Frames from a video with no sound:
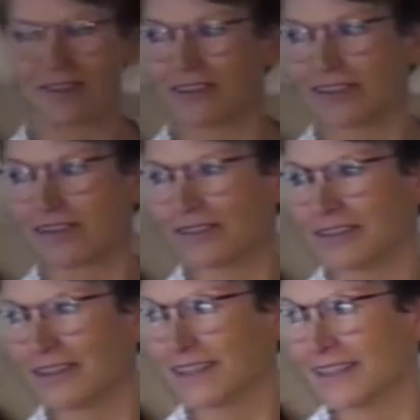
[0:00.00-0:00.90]
to you.
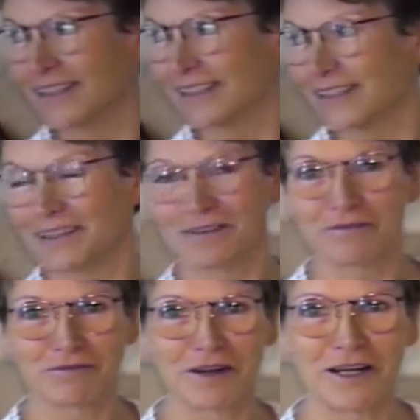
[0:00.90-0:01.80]

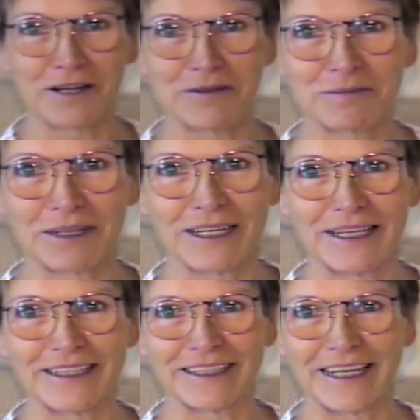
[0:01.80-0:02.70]
From
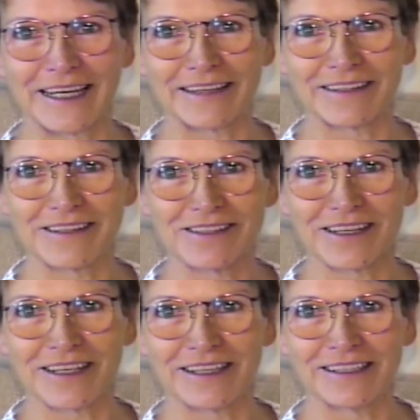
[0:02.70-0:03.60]
Glenn and Kathy's
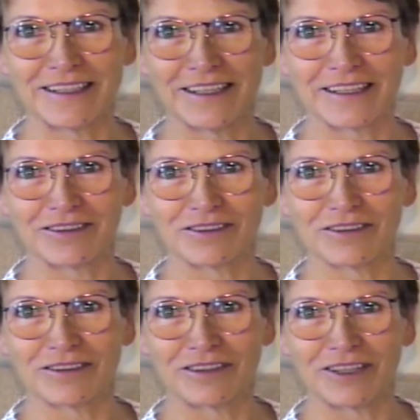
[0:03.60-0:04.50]

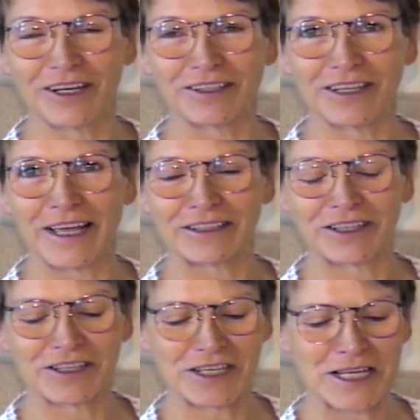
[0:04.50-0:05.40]
at
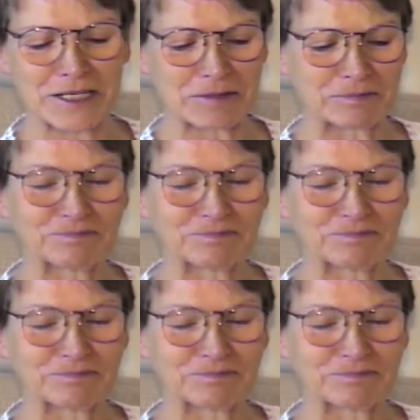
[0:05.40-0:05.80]
Donner Lake.